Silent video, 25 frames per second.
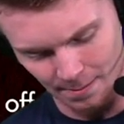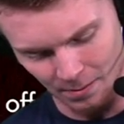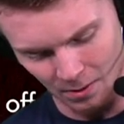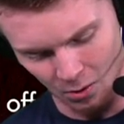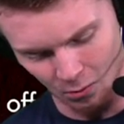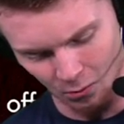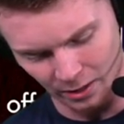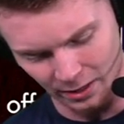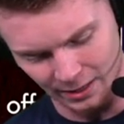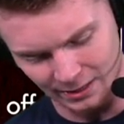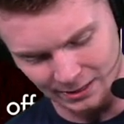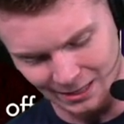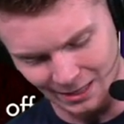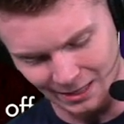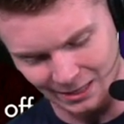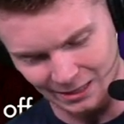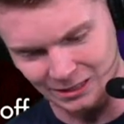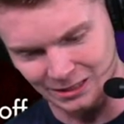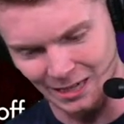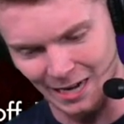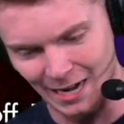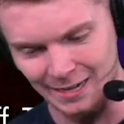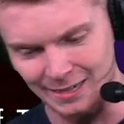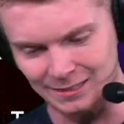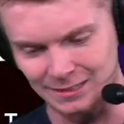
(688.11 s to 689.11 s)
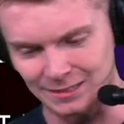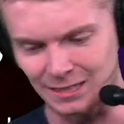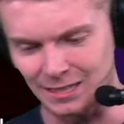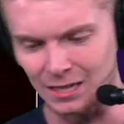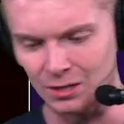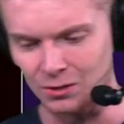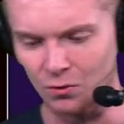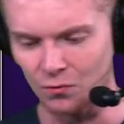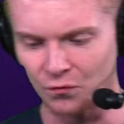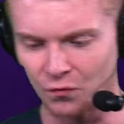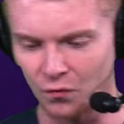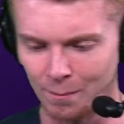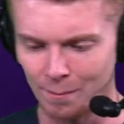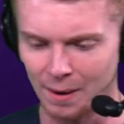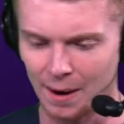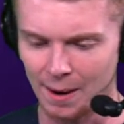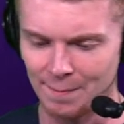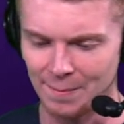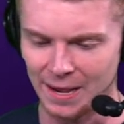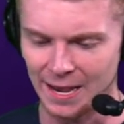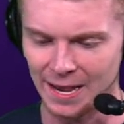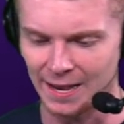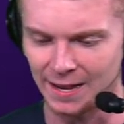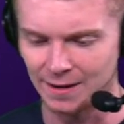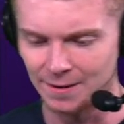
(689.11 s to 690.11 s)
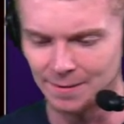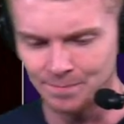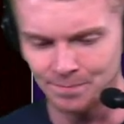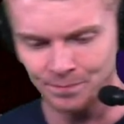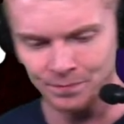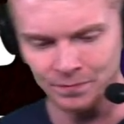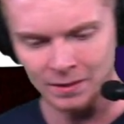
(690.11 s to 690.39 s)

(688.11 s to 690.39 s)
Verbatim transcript: But we're gonna take a shot at tequila for my man.